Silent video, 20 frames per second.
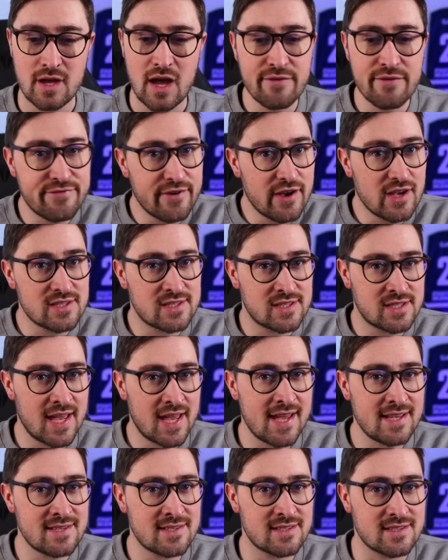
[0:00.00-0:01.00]
A first
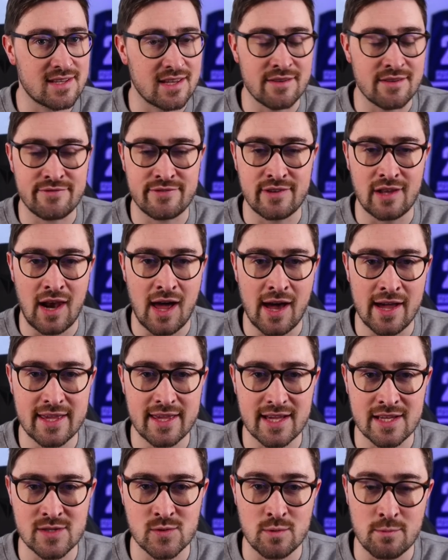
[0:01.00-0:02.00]
test, if you like,
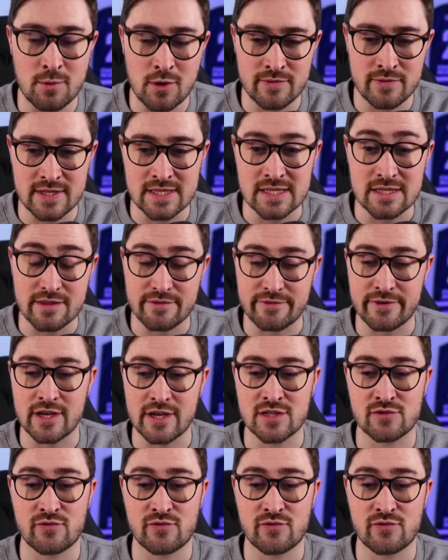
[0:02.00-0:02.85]
as we moved into the first